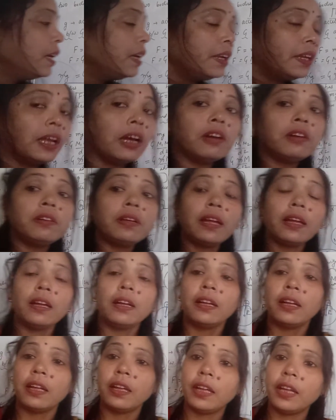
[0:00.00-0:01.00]
Now
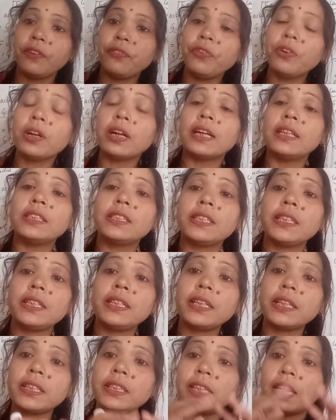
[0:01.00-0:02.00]
if you
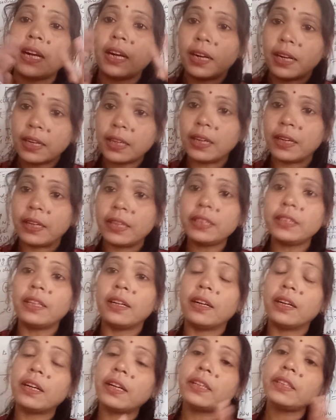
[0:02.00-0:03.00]
consider the
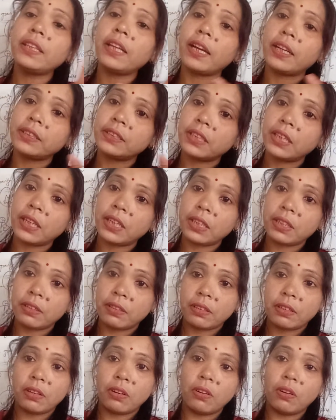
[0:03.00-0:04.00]
earth has a
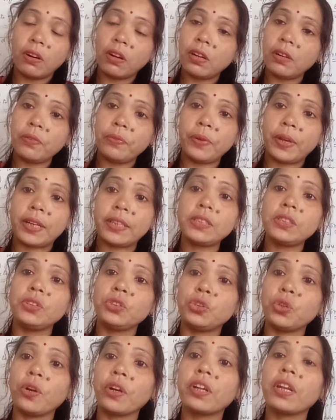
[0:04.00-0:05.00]
always
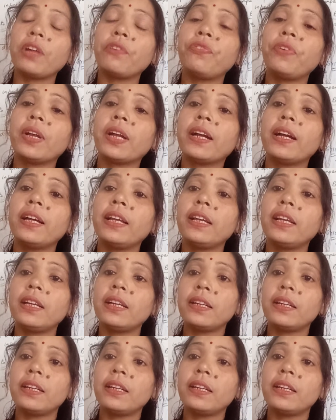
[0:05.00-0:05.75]
geographical